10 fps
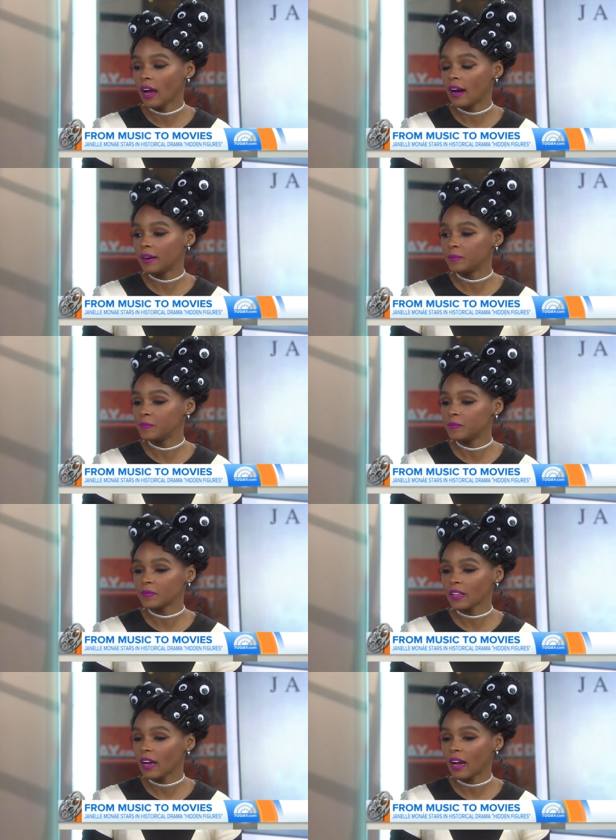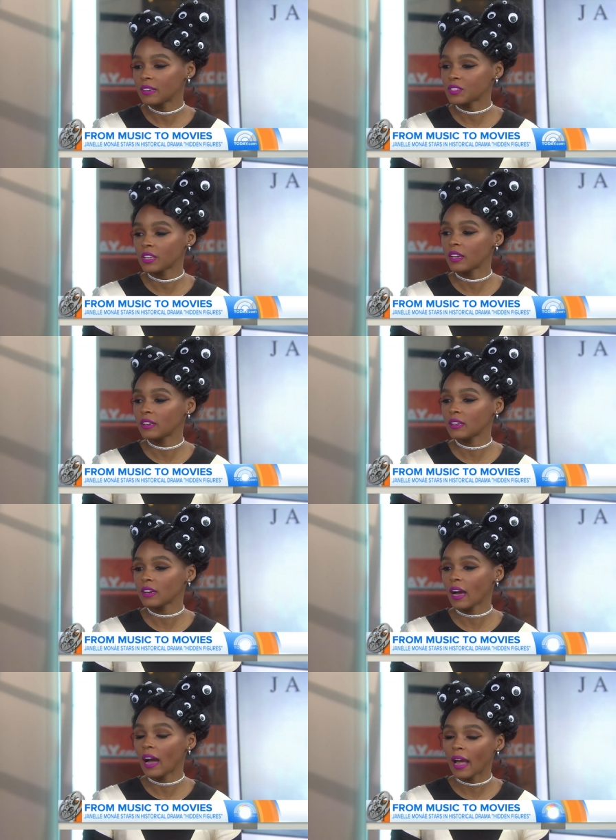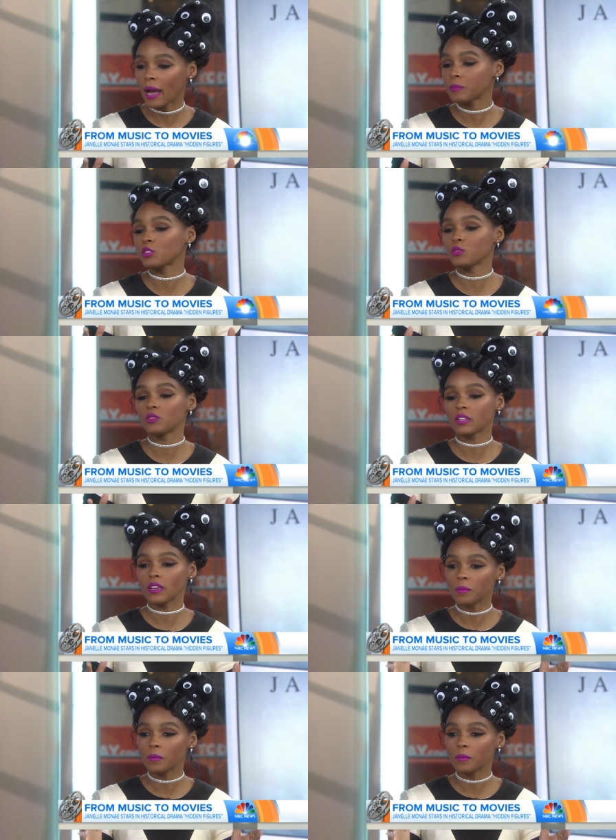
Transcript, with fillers: um, I said, I absolutely